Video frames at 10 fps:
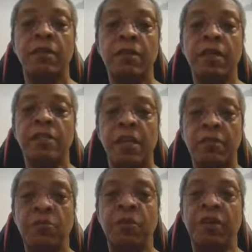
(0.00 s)
unless
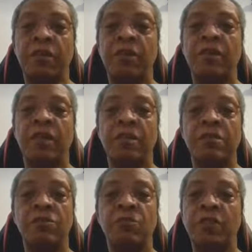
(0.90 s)
I'm aware
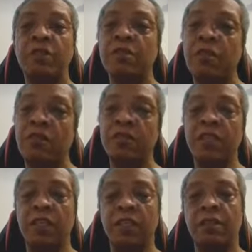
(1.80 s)
as to what is
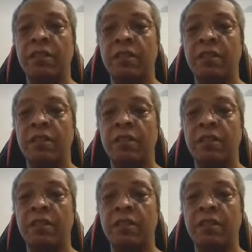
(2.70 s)
causing it.